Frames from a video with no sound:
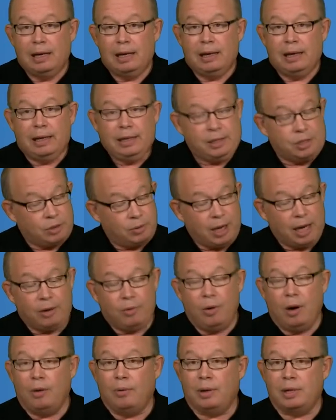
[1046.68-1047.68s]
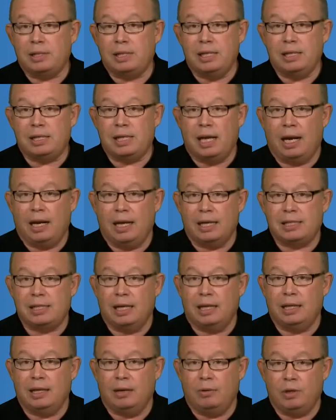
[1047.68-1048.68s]
his direct quote is he said, I
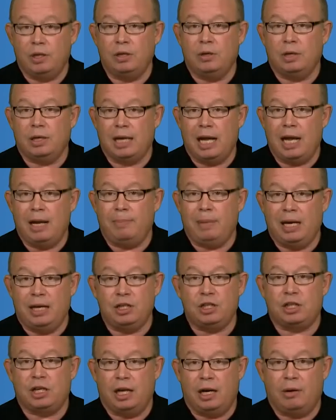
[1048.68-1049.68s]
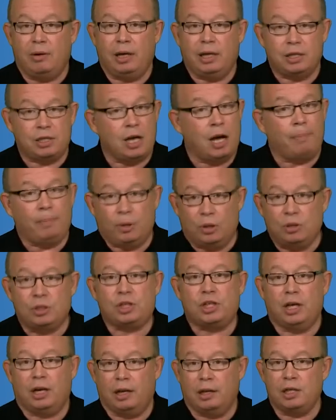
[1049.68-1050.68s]
said, the name engineering is not
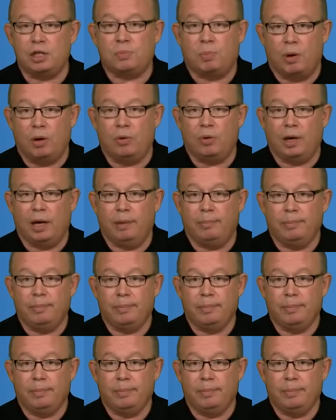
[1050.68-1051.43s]
bullshit on this program.